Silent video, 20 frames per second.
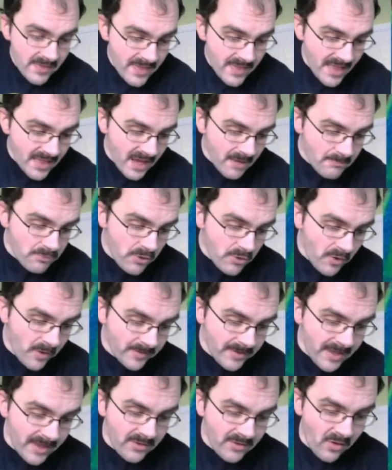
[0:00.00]
I put on
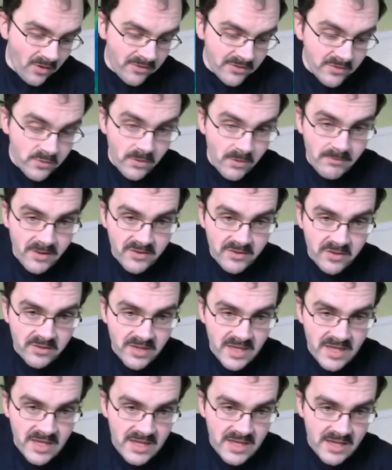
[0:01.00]
an orange 1x2
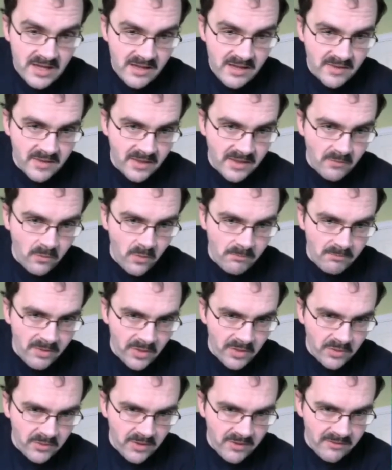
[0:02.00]
here, then a
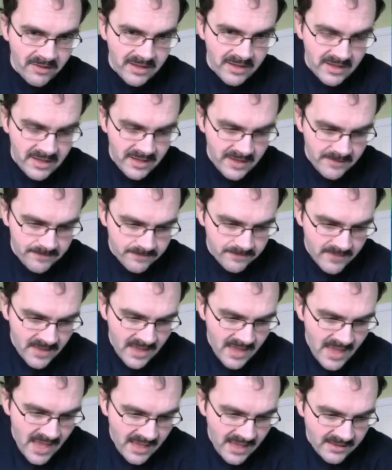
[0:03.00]
1x3 right here.
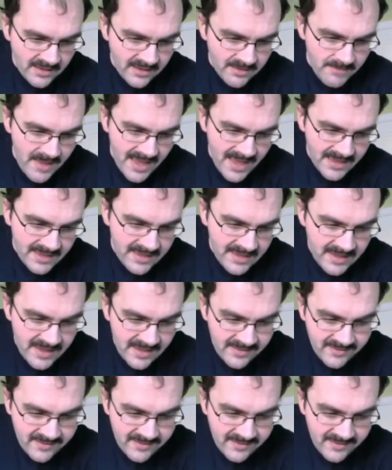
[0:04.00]
And at the back here is a